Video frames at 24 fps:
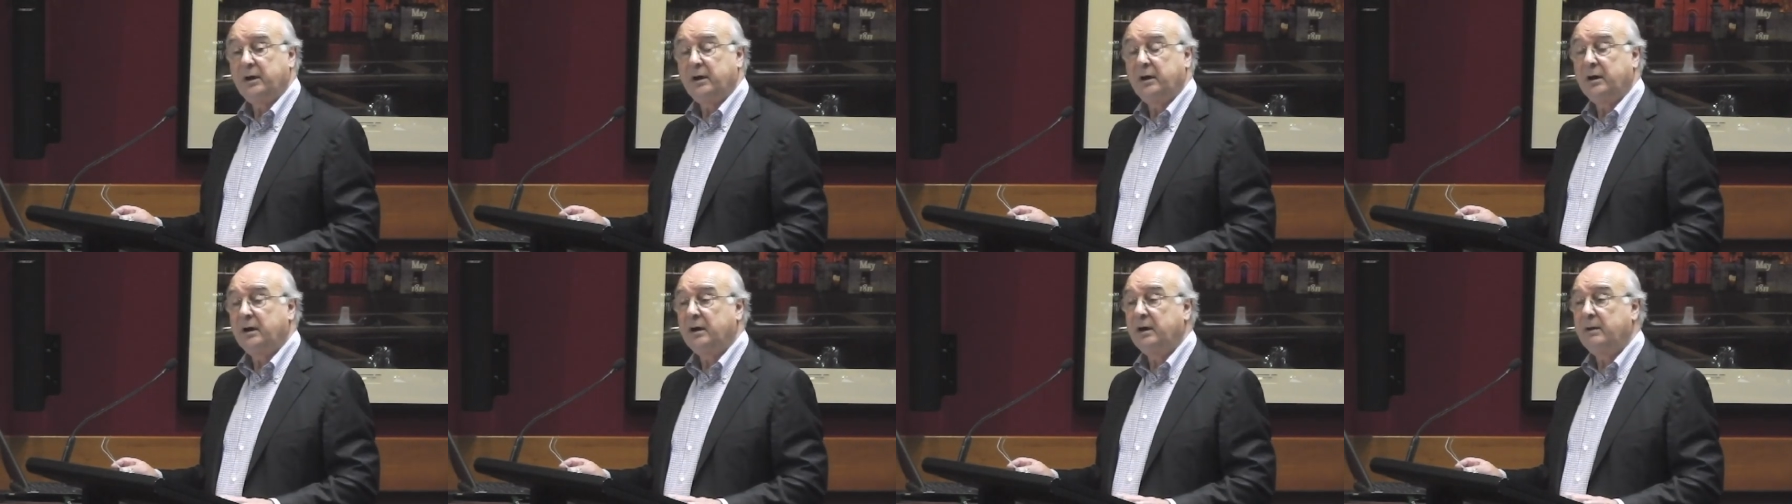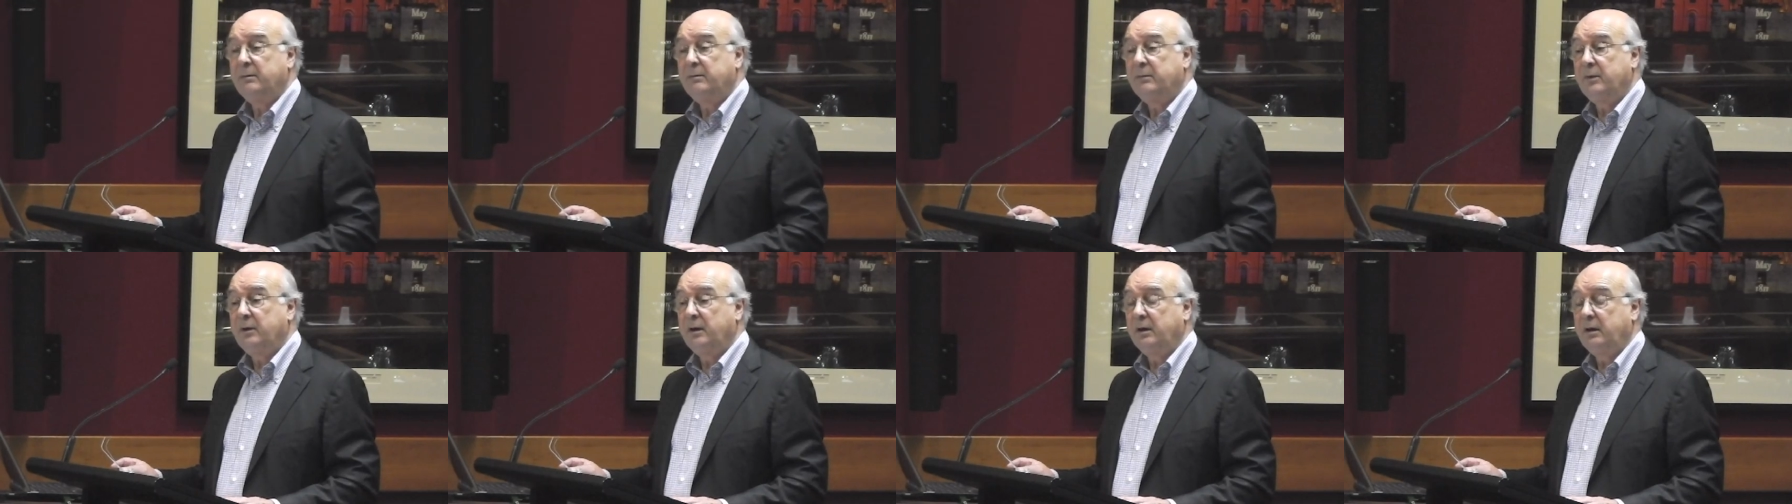
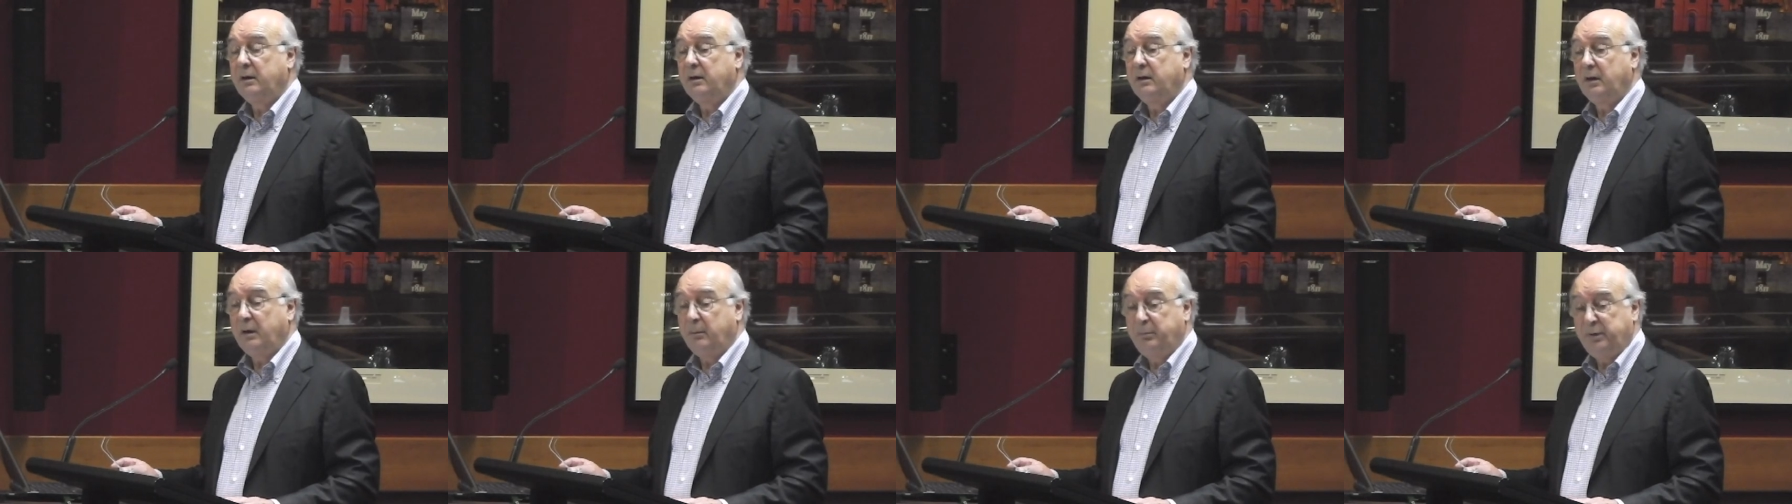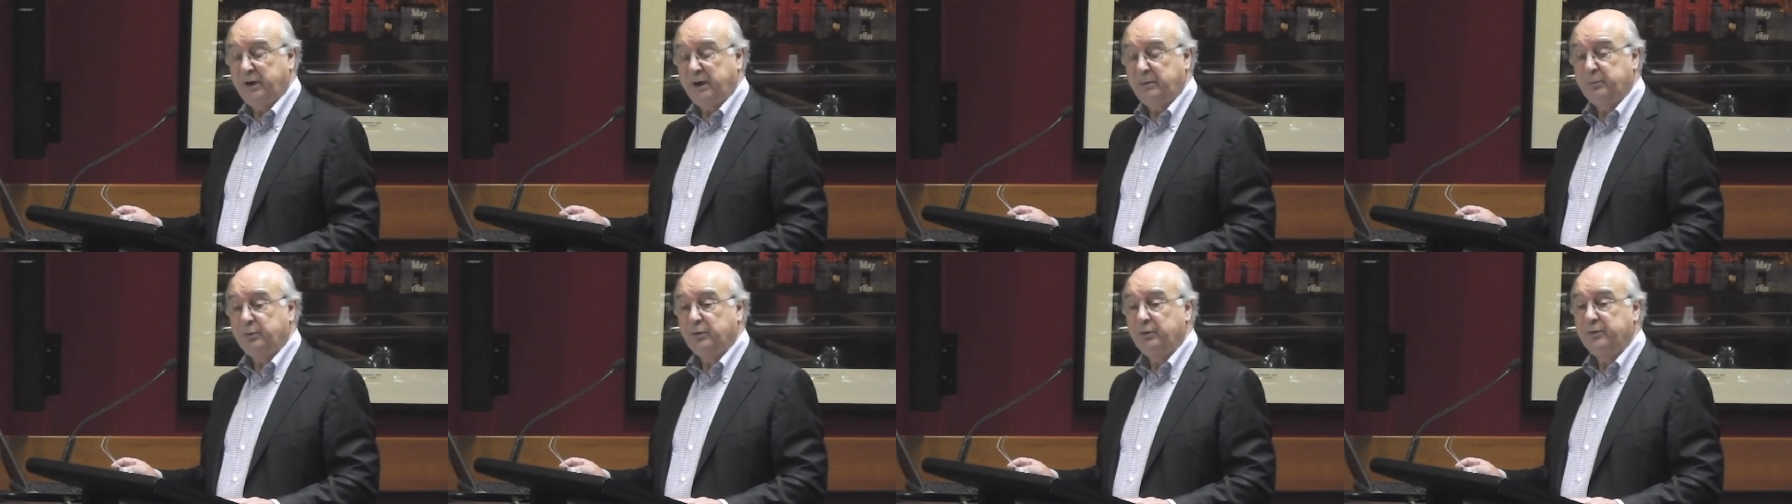um, a,
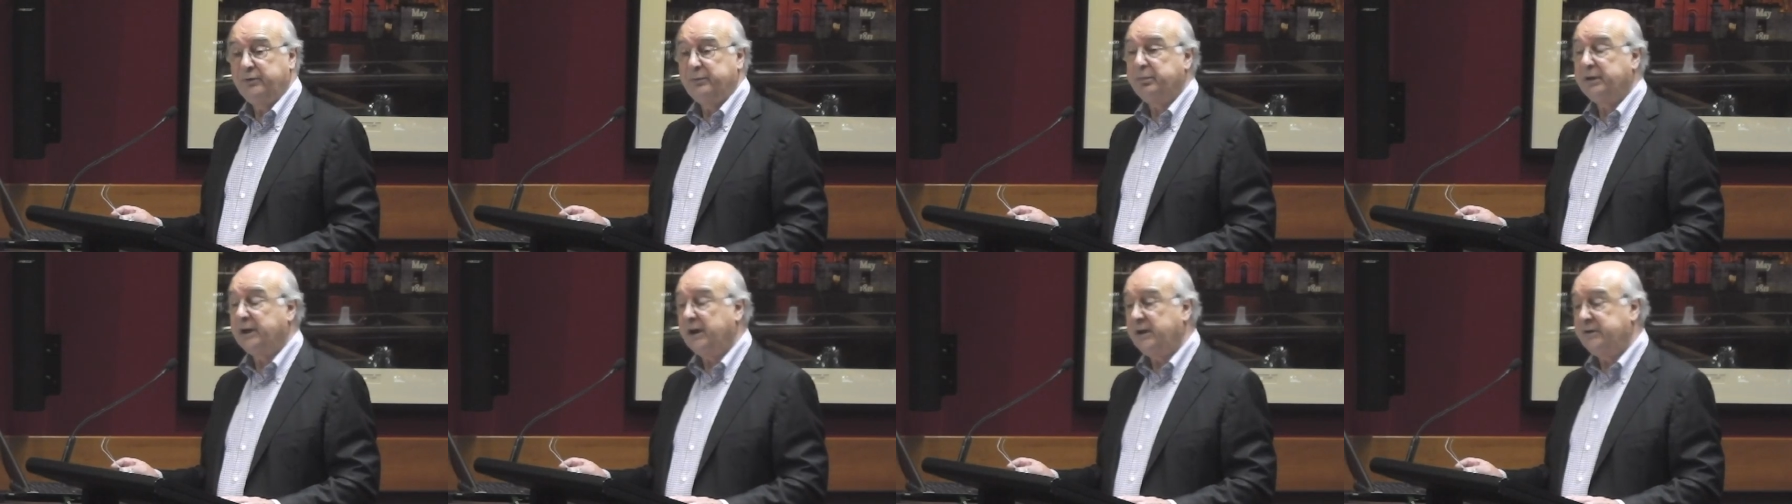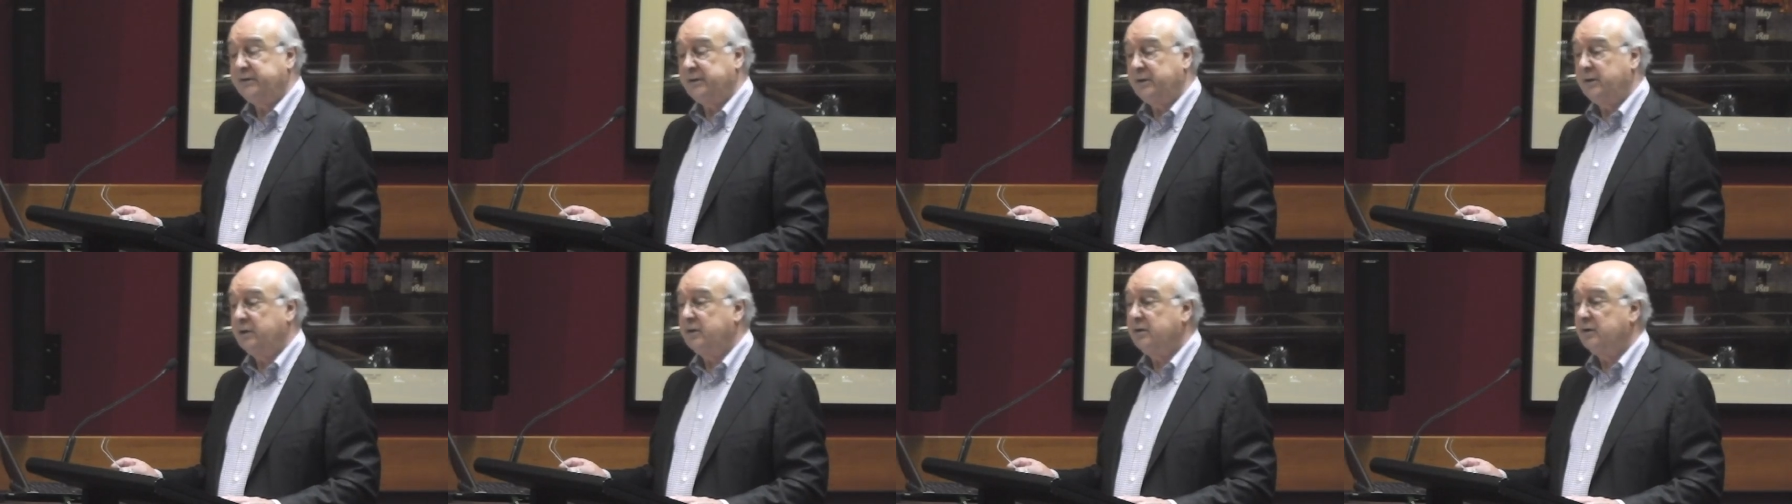people's
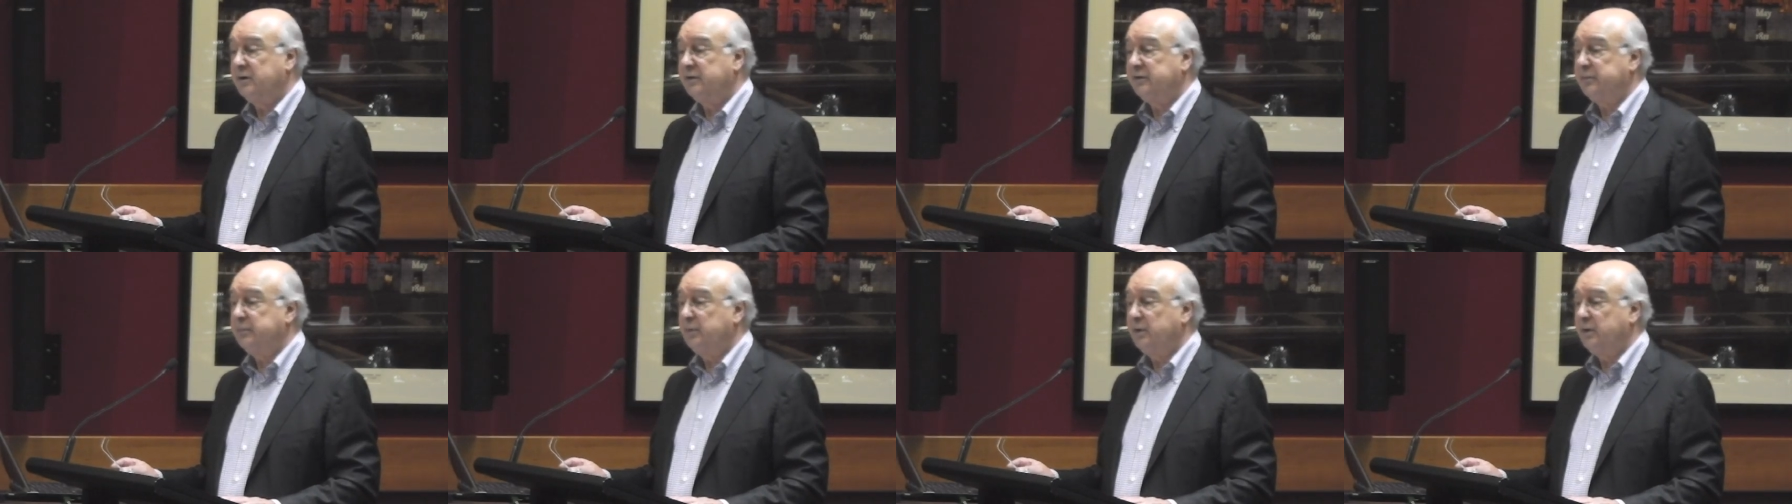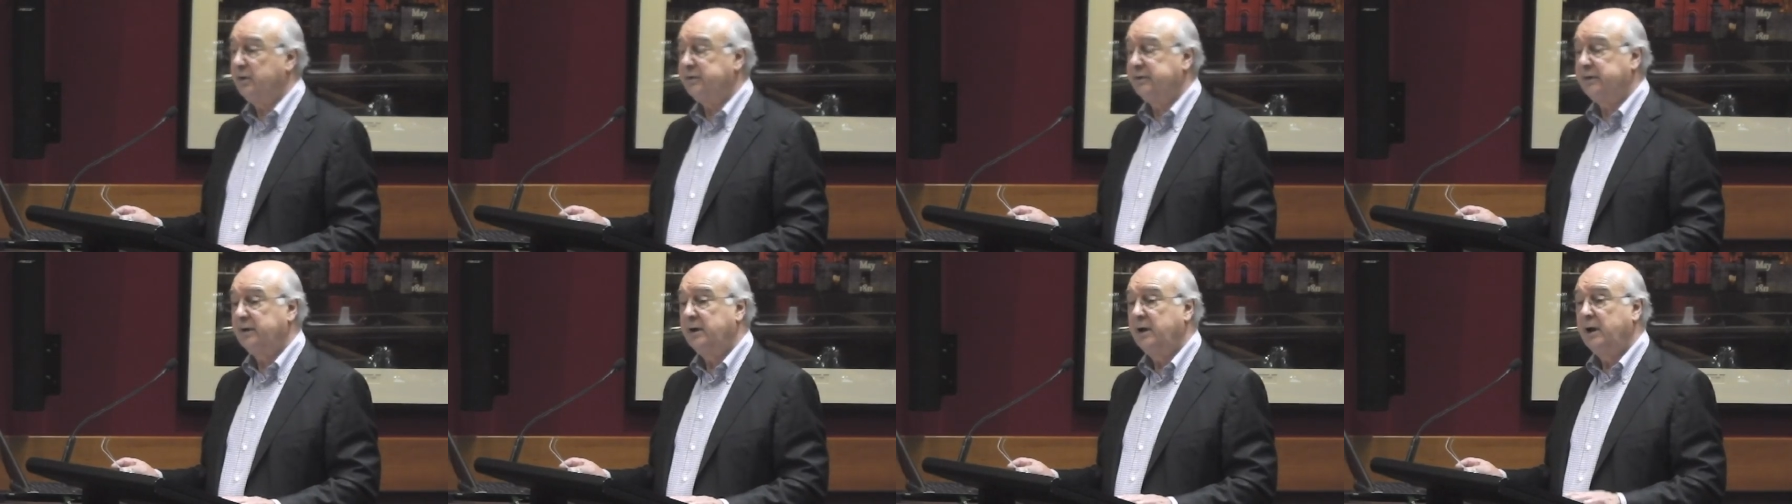place in the
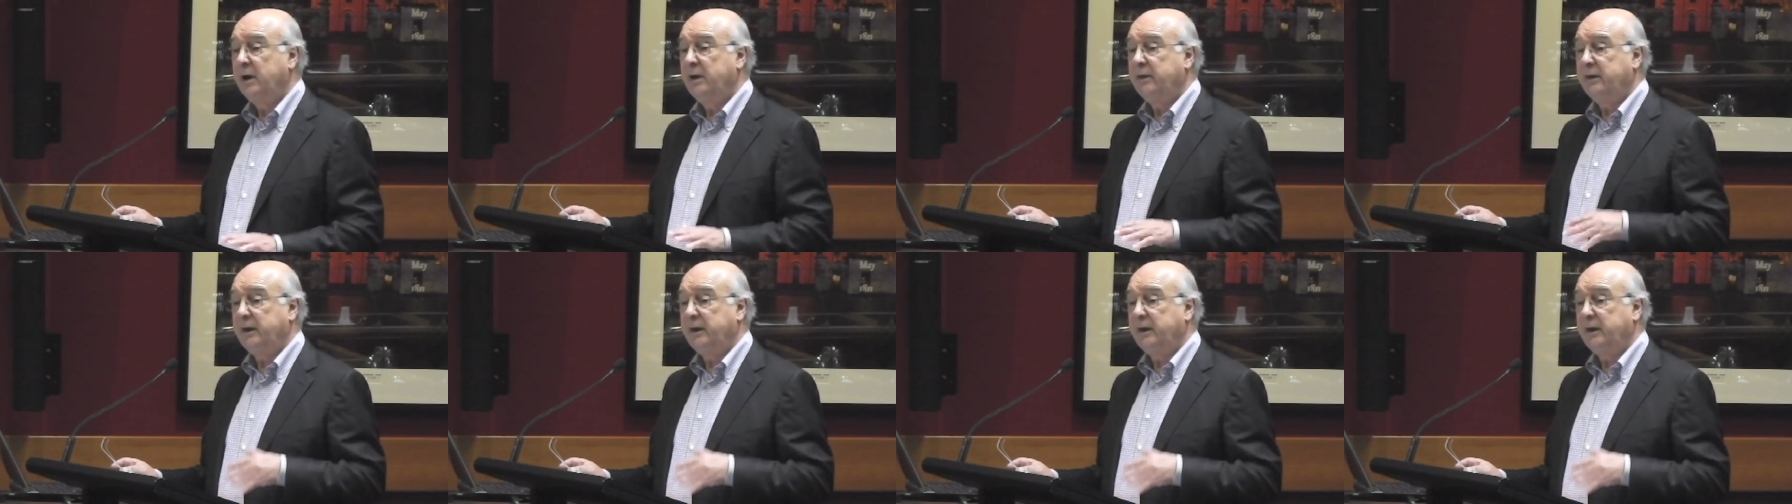cosmos,